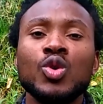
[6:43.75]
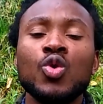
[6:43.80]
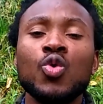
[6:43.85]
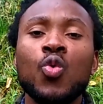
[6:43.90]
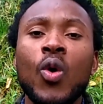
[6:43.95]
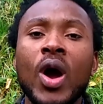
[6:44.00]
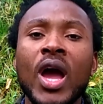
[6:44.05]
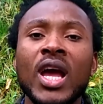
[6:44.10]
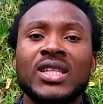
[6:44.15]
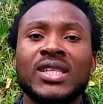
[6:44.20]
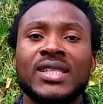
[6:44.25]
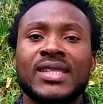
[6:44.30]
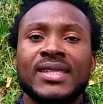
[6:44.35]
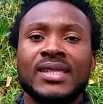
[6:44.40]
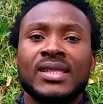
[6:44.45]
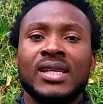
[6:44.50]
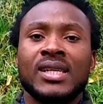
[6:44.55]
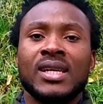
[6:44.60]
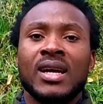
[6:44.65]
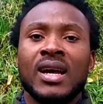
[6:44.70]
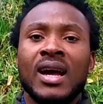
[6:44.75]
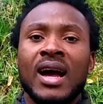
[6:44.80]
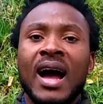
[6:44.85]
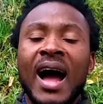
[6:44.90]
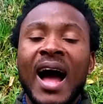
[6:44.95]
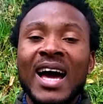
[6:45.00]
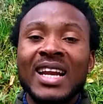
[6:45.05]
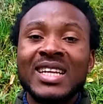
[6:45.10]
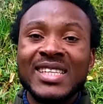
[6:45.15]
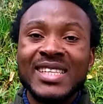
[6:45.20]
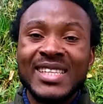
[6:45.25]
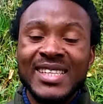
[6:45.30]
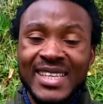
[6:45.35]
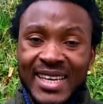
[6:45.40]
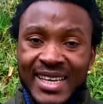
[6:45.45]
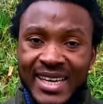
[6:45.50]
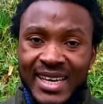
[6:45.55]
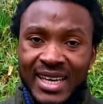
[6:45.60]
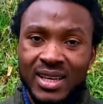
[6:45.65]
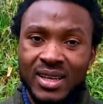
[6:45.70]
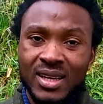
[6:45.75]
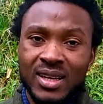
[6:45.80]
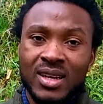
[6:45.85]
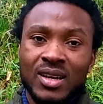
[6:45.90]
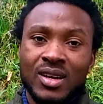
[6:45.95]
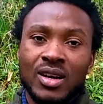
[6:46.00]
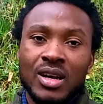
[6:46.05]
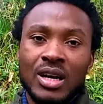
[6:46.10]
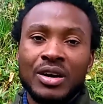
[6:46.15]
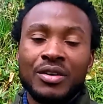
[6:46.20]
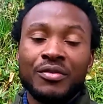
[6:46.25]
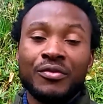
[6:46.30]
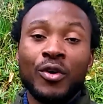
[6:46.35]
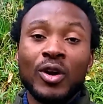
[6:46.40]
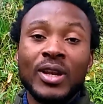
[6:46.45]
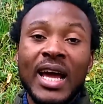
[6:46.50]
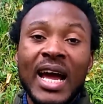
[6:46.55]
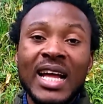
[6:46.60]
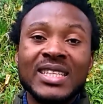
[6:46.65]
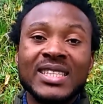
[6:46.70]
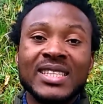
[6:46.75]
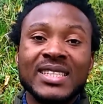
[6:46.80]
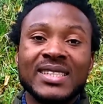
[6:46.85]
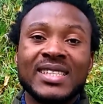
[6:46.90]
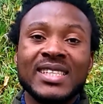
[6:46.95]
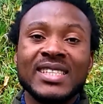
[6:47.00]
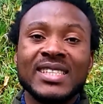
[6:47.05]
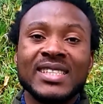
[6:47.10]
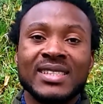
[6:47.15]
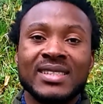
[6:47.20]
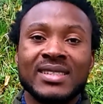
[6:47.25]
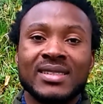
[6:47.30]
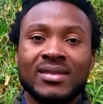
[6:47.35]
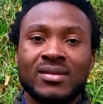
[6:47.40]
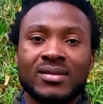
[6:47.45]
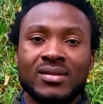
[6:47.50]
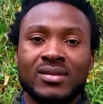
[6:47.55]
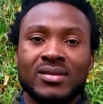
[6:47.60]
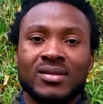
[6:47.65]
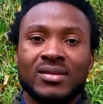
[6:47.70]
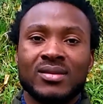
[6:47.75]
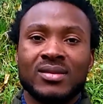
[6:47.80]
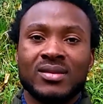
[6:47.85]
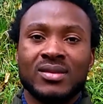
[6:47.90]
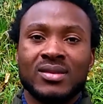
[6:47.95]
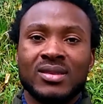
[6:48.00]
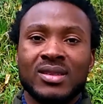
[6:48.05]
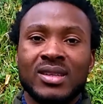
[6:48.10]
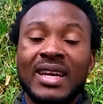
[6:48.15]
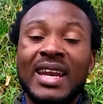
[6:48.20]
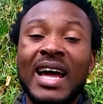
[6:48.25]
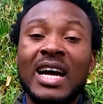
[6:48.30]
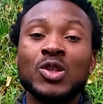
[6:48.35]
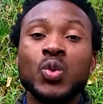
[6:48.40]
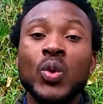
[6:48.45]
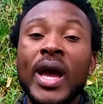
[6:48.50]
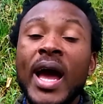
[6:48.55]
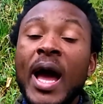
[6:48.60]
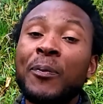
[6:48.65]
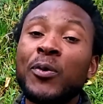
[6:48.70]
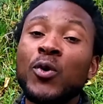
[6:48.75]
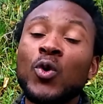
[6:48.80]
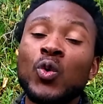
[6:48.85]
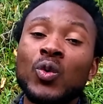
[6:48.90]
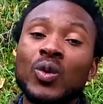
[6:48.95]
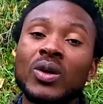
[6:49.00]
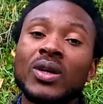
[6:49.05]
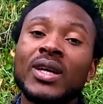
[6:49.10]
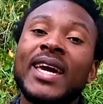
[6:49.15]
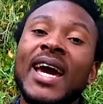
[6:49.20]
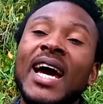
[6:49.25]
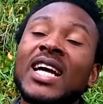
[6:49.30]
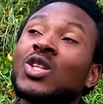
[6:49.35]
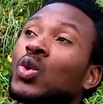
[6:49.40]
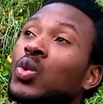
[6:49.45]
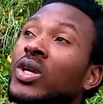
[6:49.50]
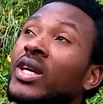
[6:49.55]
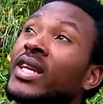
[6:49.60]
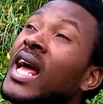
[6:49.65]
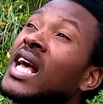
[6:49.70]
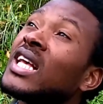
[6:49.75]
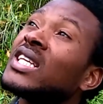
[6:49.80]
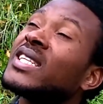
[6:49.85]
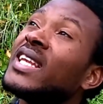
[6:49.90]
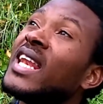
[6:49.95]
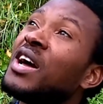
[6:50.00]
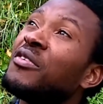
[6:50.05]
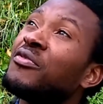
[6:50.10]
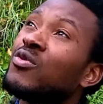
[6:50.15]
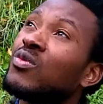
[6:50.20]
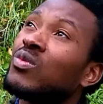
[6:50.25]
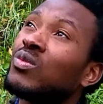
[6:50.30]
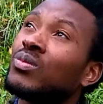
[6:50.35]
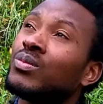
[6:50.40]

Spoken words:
went and seek for that thing that will help you get to the next level